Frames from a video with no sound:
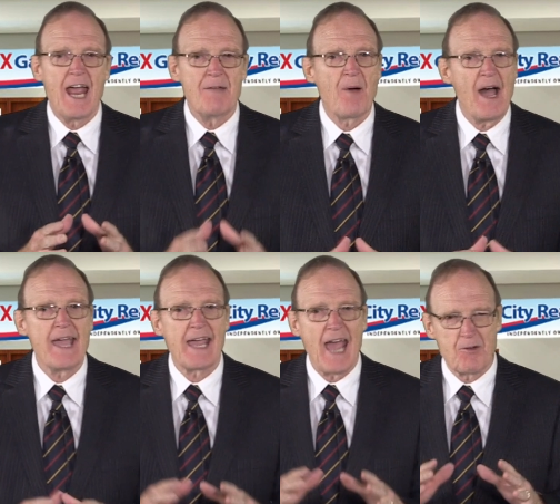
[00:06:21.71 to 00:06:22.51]
and
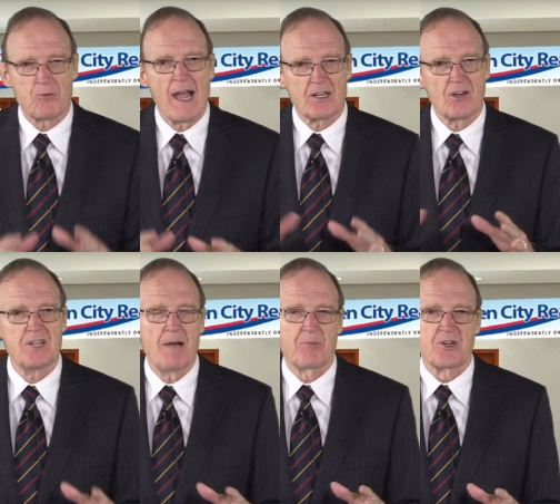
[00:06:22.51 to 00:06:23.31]
buying at record
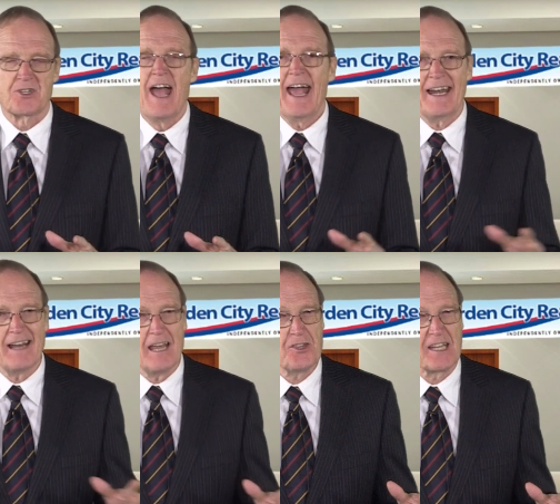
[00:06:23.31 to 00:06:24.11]
numbers. And
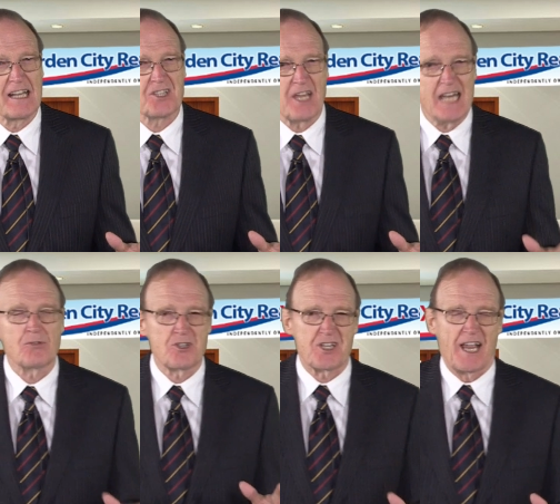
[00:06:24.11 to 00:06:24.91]
another thing that's
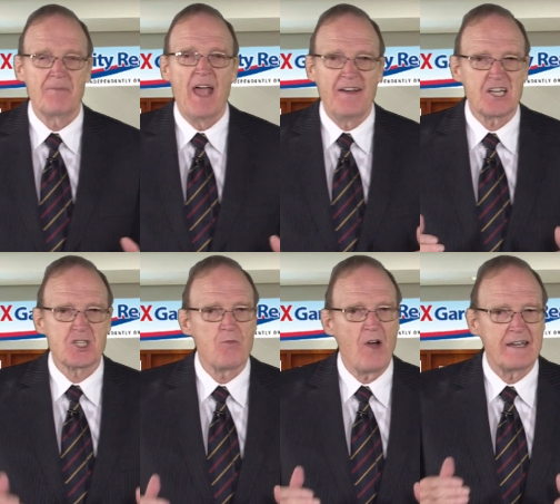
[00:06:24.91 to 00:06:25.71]
interesting, and this is
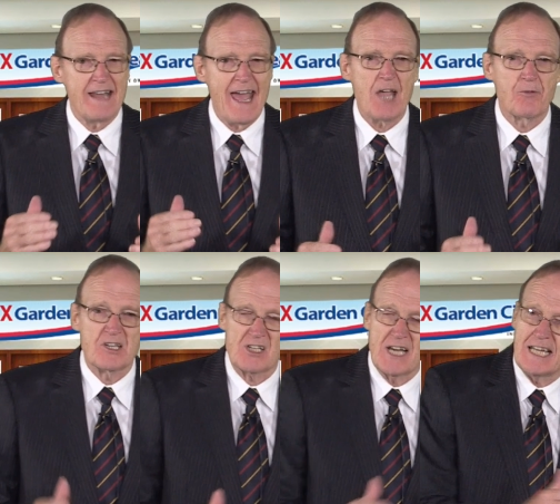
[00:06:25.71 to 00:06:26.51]
why Niagara
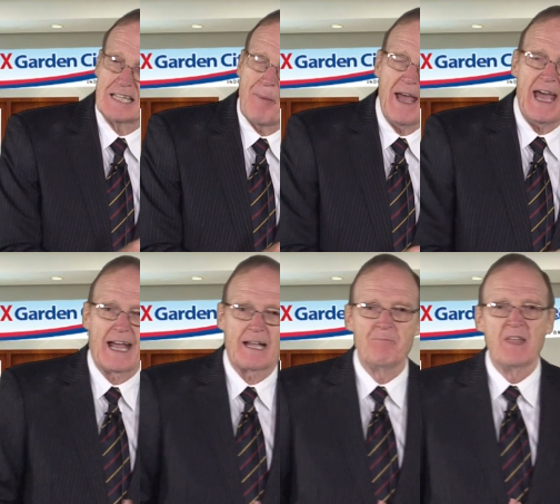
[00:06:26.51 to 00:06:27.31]
is leading the
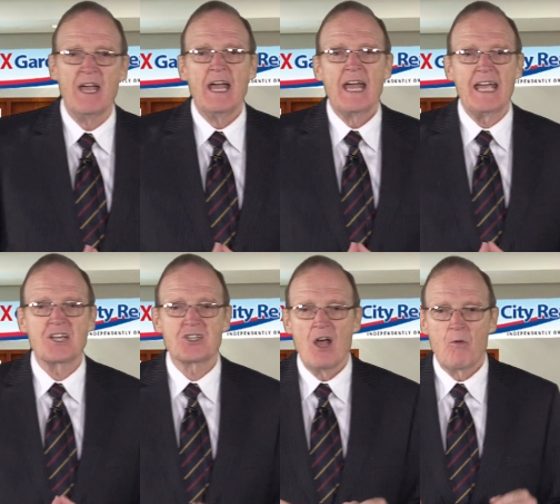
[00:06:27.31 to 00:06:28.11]
pack,
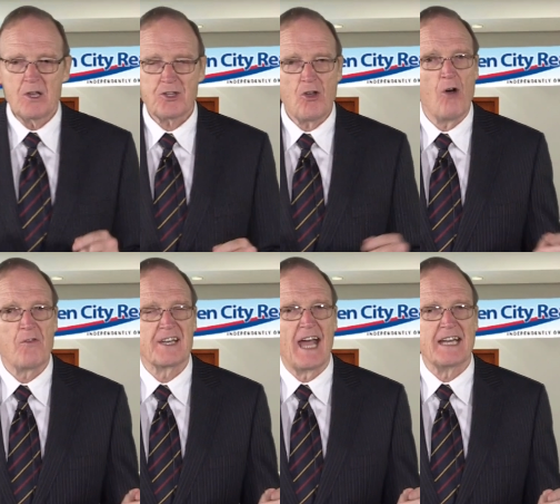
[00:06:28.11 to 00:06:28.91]
is with
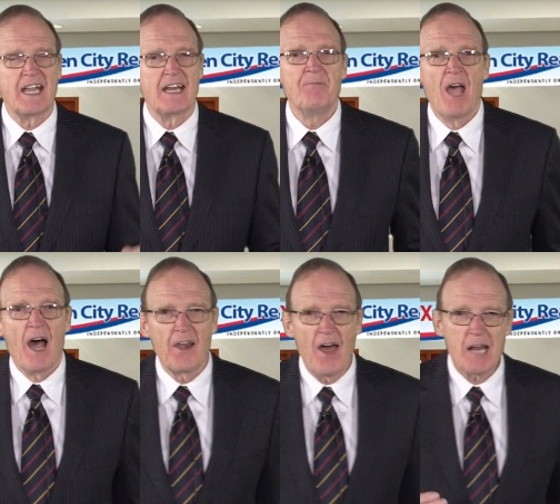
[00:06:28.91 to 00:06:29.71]
COVID-19, a
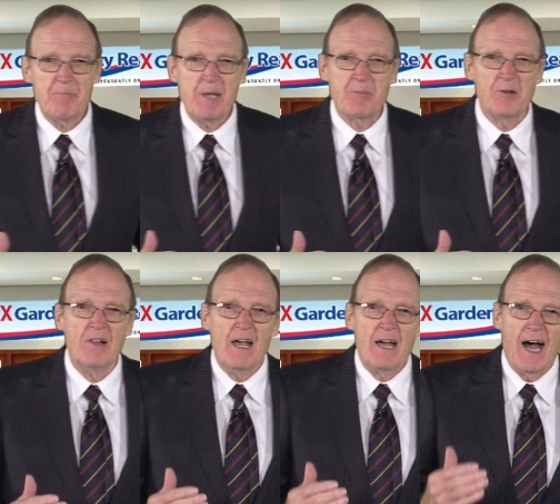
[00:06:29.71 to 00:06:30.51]
lot of
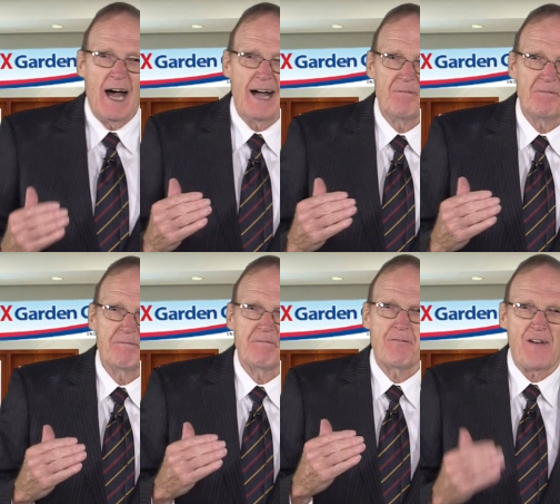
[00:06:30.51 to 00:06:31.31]
people
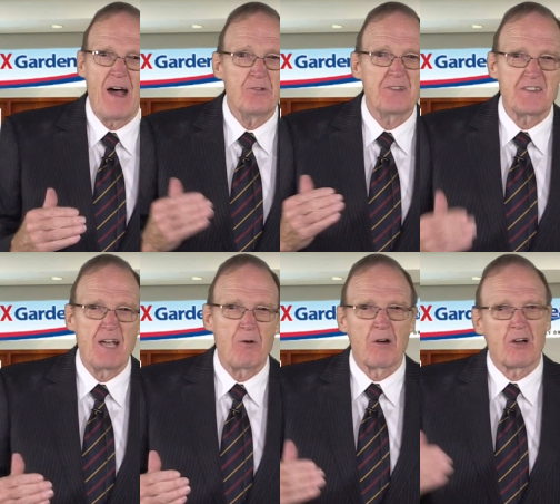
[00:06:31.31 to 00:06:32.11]
found that they
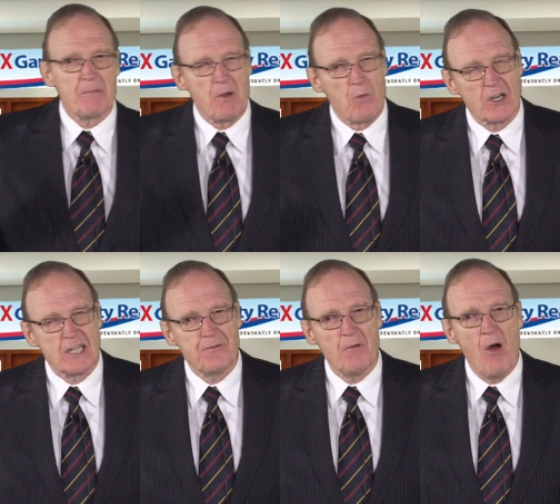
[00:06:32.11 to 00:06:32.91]
were going to be
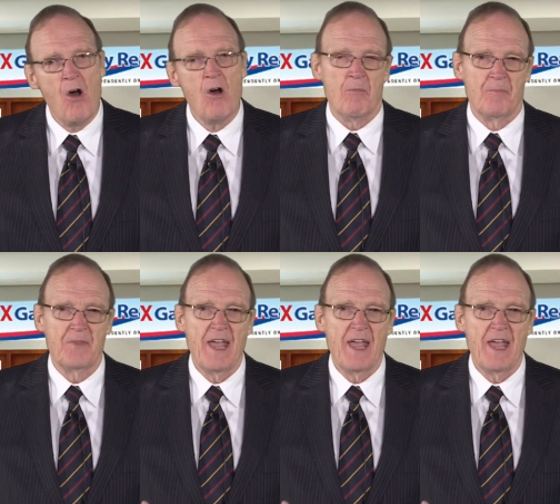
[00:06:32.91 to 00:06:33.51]
working from home.